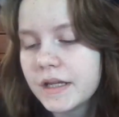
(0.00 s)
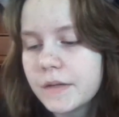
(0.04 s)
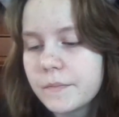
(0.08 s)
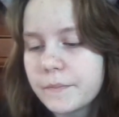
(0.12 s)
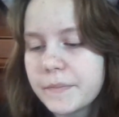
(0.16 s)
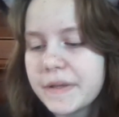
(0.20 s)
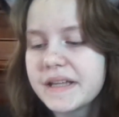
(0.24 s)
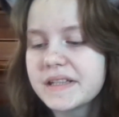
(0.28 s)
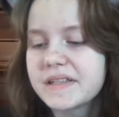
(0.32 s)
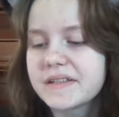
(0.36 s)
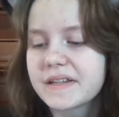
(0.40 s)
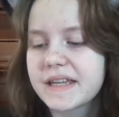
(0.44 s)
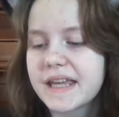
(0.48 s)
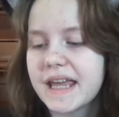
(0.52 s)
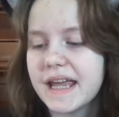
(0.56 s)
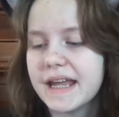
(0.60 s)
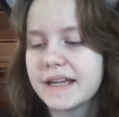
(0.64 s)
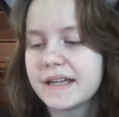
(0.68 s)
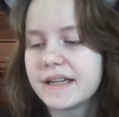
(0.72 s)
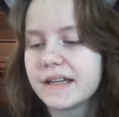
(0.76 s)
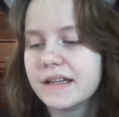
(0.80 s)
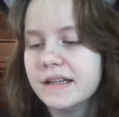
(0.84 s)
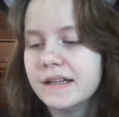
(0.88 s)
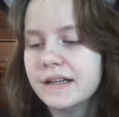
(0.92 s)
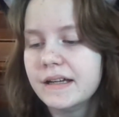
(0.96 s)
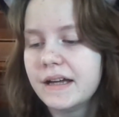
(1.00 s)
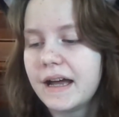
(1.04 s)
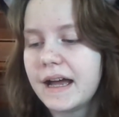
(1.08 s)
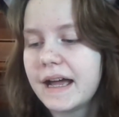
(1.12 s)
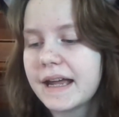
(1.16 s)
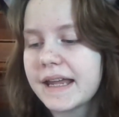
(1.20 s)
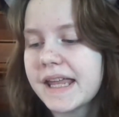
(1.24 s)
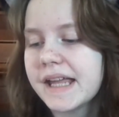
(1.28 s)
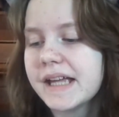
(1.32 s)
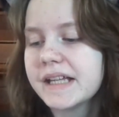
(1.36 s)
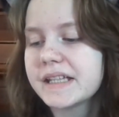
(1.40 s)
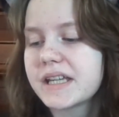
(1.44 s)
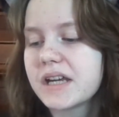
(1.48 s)
Piece of cake.
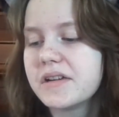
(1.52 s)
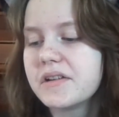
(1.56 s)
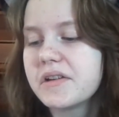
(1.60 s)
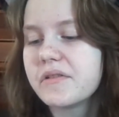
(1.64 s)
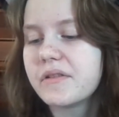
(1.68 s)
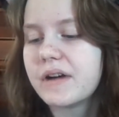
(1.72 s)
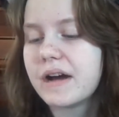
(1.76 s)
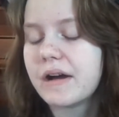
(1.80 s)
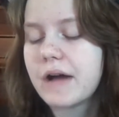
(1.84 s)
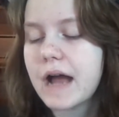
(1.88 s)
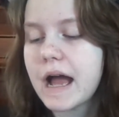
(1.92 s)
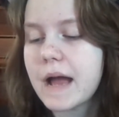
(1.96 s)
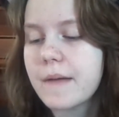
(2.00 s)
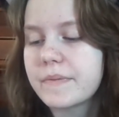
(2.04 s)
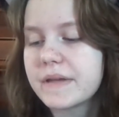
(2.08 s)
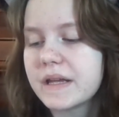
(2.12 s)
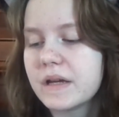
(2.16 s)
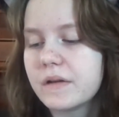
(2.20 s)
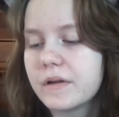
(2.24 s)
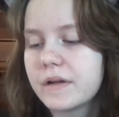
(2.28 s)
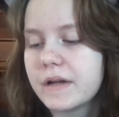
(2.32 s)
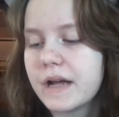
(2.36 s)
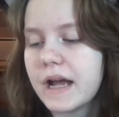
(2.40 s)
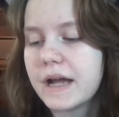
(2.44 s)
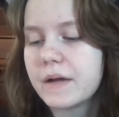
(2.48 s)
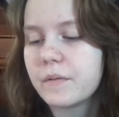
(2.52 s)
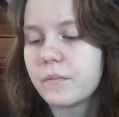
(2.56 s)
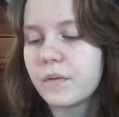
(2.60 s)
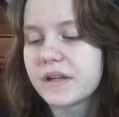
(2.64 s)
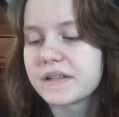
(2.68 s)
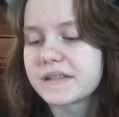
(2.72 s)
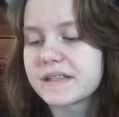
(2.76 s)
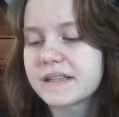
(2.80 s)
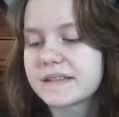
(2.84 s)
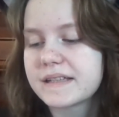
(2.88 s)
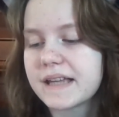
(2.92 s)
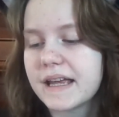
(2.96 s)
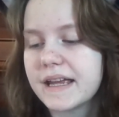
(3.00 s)
I can't tell you how happy I
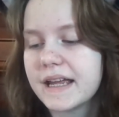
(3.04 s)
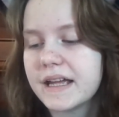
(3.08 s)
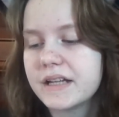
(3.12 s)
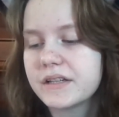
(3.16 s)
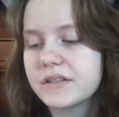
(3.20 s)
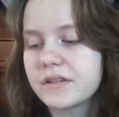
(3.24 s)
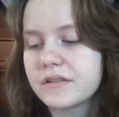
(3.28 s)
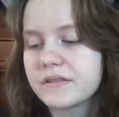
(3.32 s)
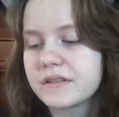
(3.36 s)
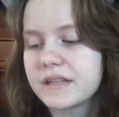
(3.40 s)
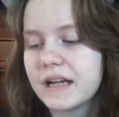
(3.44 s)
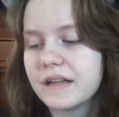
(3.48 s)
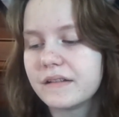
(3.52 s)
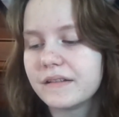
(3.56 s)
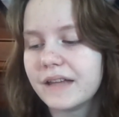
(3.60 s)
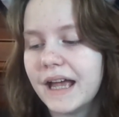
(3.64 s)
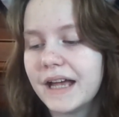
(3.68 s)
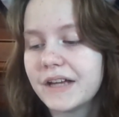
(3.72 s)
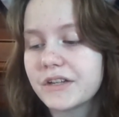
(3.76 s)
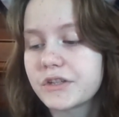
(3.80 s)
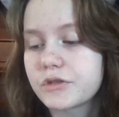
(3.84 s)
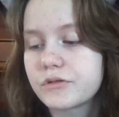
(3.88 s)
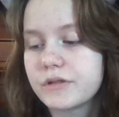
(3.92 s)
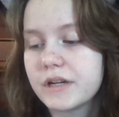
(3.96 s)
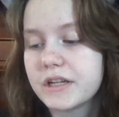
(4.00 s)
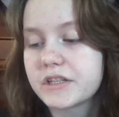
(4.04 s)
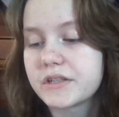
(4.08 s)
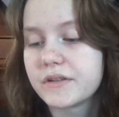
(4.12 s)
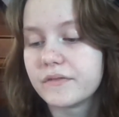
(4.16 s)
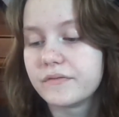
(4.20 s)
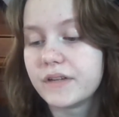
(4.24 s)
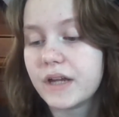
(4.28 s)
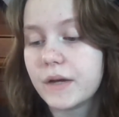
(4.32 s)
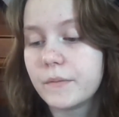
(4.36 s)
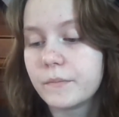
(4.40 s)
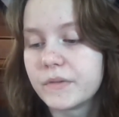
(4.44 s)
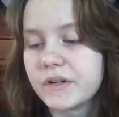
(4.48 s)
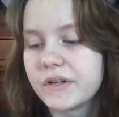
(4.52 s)
was as I entered that last stretch
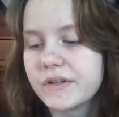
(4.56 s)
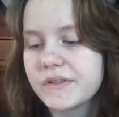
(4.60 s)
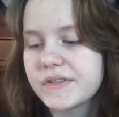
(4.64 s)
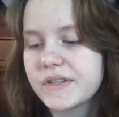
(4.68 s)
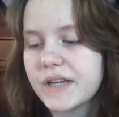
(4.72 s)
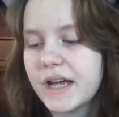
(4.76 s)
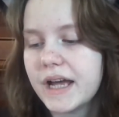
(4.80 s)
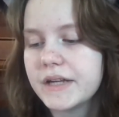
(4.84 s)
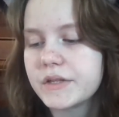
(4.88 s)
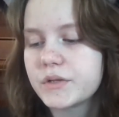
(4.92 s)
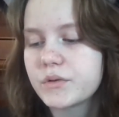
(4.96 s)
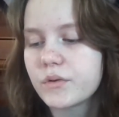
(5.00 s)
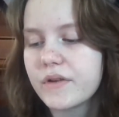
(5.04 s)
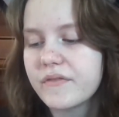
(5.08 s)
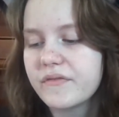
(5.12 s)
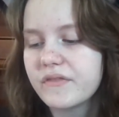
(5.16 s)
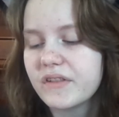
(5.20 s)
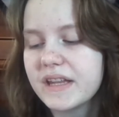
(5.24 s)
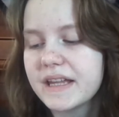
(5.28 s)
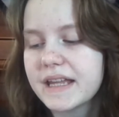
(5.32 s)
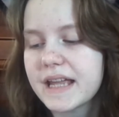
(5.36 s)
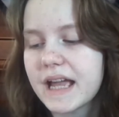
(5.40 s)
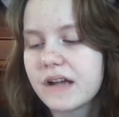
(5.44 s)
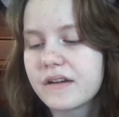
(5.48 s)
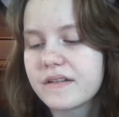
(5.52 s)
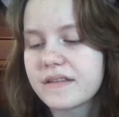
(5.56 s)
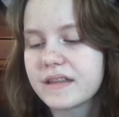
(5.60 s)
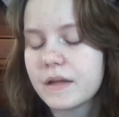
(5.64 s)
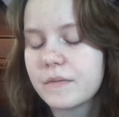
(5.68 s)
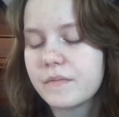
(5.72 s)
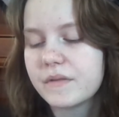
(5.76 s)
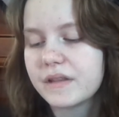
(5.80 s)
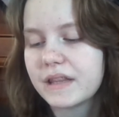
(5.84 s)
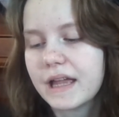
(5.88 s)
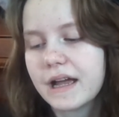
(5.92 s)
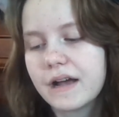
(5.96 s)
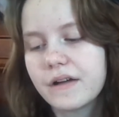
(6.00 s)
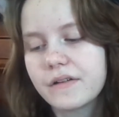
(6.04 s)
of numbers. I joyfully counted
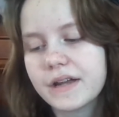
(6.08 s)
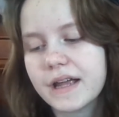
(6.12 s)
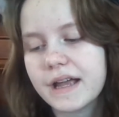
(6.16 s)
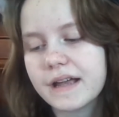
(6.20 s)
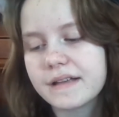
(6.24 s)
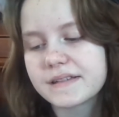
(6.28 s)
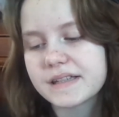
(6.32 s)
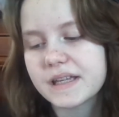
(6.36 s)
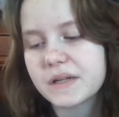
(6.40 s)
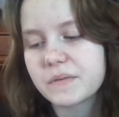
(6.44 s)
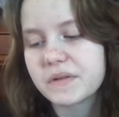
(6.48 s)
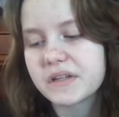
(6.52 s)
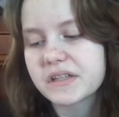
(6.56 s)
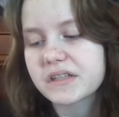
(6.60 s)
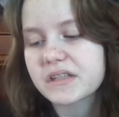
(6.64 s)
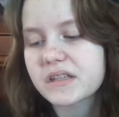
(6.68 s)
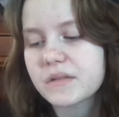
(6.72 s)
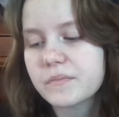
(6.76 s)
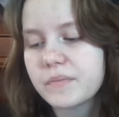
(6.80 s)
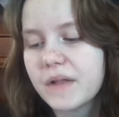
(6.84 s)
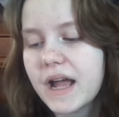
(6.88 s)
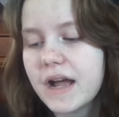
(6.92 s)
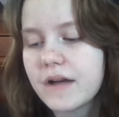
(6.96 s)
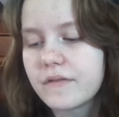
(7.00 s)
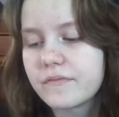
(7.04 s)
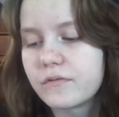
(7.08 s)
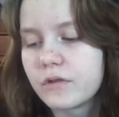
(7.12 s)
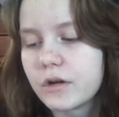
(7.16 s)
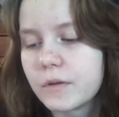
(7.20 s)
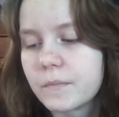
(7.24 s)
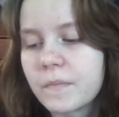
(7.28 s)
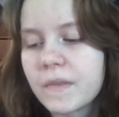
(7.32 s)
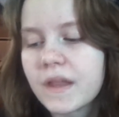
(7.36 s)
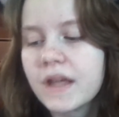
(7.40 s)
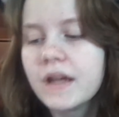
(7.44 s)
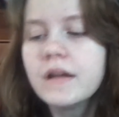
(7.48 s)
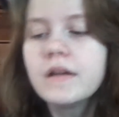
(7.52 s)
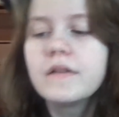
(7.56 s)
them aloud as I reached the
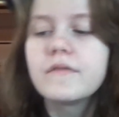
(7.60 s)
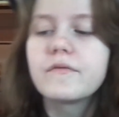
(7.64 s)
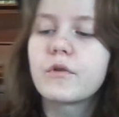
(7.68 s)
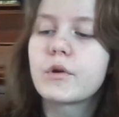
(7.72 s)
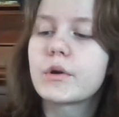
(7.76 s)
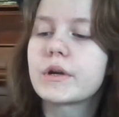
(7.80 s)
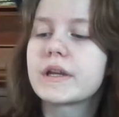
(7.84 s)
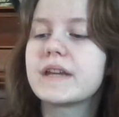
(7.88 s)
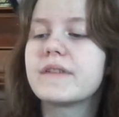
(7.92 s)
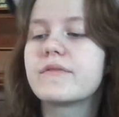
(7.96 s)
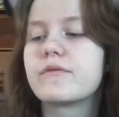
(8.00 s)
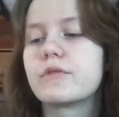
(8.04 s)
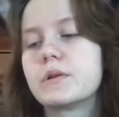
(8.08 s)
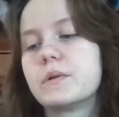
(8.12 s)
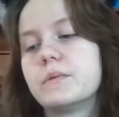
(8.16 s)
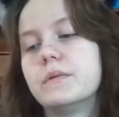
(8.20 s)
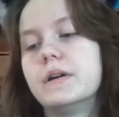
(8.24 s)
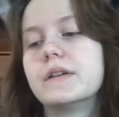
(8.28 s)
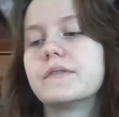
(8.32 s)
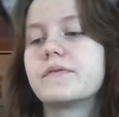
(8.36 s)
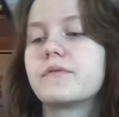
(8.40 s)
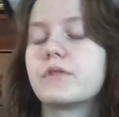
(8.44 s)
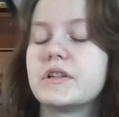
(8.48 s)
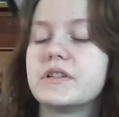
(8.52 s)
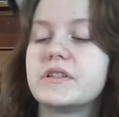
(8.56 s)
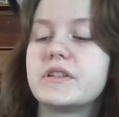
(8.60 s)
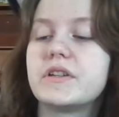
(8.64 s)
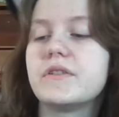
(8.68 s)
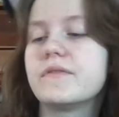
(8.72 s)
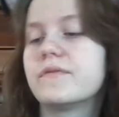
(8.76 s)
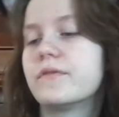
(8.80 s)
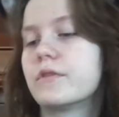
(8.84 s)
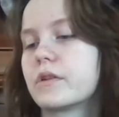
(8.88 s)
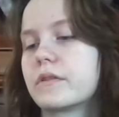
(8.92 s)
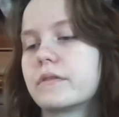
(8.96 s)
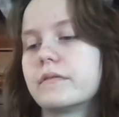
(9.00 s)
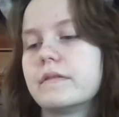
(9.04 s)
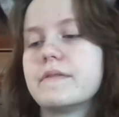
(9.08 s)
platform. 40, 41, 42,
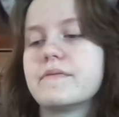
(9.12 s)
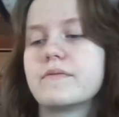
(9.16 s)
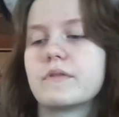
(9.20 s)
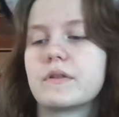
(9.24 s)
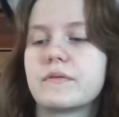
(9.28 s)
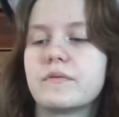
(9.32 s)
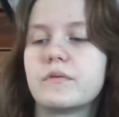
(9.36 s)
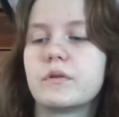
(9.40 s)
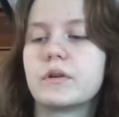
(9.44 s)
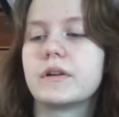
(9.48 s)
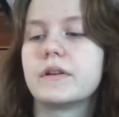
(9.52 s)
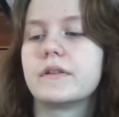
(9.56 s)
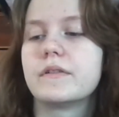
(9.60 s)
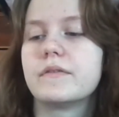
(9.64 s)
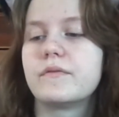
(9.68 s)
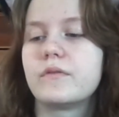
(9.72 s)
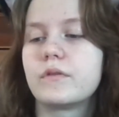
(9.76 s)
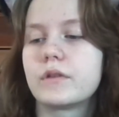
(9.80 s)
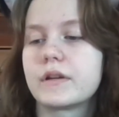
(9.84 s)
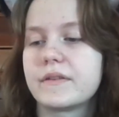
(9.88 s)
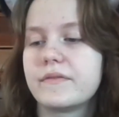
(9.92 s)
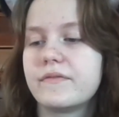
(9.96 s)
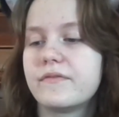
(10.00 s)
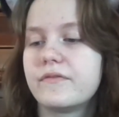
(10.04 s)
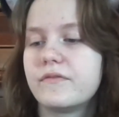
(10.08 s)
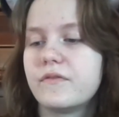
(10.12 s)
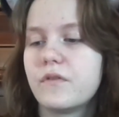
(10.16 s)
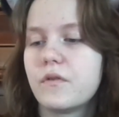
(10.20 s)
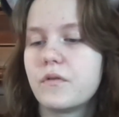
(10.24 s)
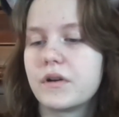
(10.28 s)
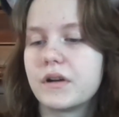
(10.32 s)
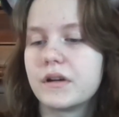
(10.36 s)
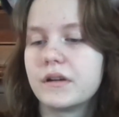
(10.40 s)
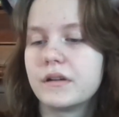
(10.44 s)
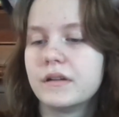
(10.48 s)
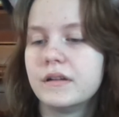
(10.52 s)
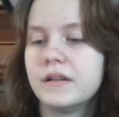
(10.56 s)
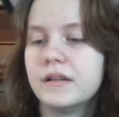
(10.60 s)
43, 44,
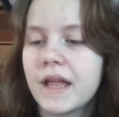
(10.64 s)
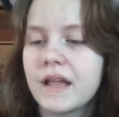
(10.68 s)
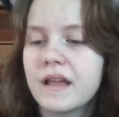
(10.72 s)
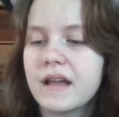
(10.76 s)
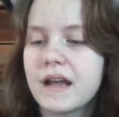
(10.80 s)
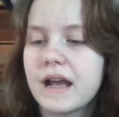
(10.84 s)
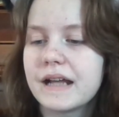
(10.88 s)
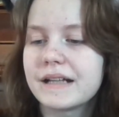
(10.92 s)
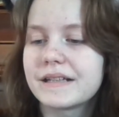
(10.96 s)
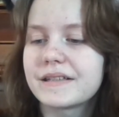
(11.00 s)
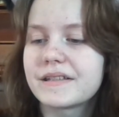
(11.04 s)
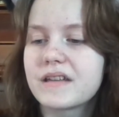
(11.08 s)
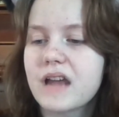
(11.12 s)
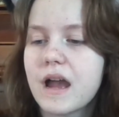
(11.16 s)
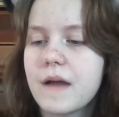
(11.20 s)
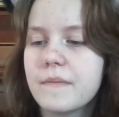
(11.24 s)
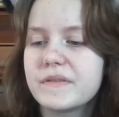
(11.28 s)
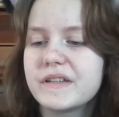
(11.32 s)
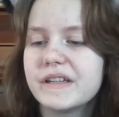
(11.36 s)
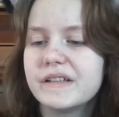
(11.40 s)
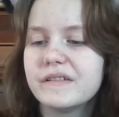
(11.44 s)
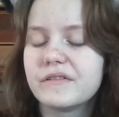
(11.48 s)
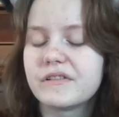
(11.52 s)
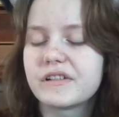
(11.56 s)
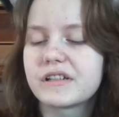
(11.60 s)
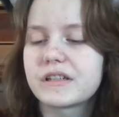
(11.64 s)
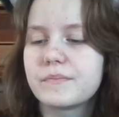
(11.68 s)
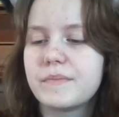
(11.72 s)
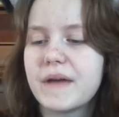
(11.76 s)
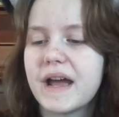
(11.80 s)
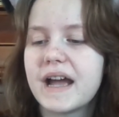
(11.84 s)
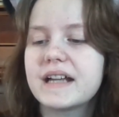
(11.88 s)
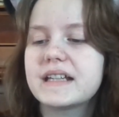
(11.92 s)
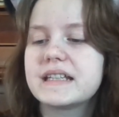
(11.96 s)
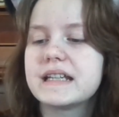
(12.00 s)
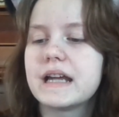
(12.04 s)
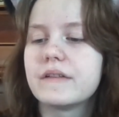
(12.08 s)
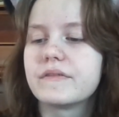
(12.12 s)
44. I stopped and looked
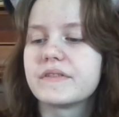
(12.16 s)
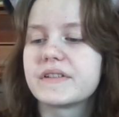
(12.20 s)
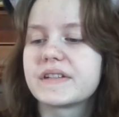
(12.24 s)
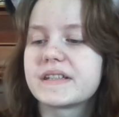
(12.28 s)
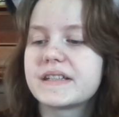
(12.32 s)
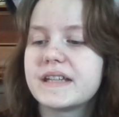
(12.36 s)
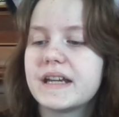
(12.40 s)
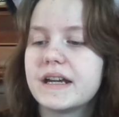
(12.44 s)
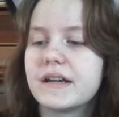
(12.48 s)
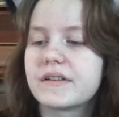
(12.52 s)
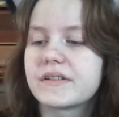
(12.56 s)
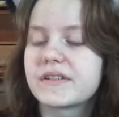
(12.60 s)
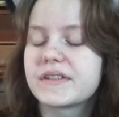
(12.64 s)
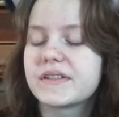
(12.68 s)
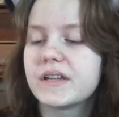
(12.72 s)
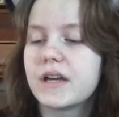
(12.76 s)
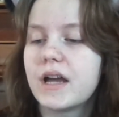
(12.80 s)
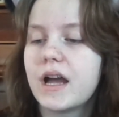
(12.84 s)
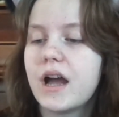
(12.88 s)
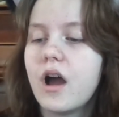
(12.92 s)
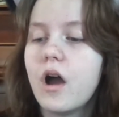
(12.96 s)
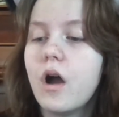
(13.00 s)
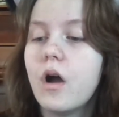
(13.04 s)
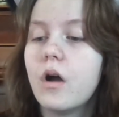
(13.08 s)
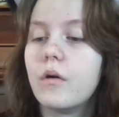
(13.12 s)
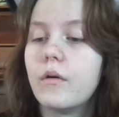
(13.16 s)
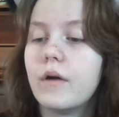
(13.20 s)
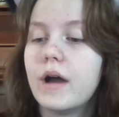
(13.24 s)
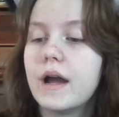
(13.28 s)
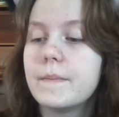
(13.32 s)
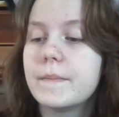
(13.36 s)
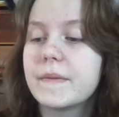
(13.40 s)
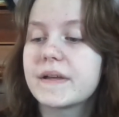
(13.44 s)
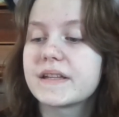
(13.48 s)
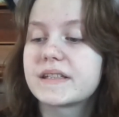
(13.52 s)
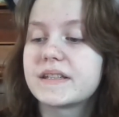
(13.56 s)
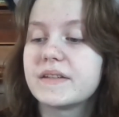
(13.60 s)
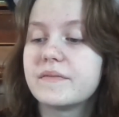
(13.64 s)
back down the stairs. Oh, I
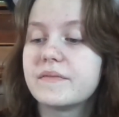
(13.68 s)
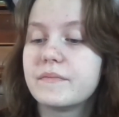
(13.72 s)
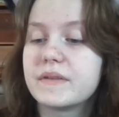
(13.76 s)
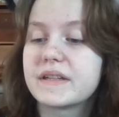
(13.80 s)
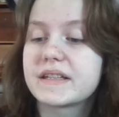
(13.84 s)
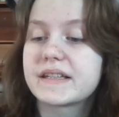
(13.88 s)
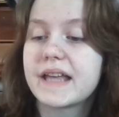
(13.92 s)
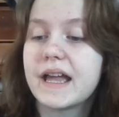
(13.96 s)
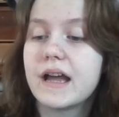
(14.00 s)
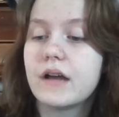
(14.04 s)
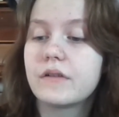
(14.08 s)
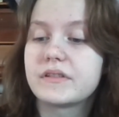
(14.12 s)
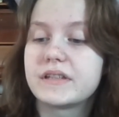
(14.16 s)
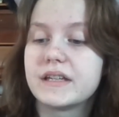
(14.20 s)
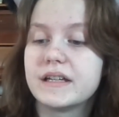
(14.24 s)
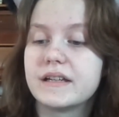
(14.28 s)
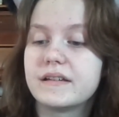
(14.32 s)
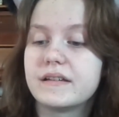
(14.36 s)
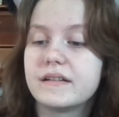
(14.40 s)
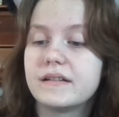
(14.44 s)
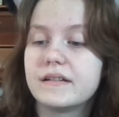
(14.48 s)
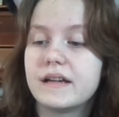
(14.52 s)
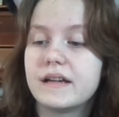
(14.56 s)
must have miscounted.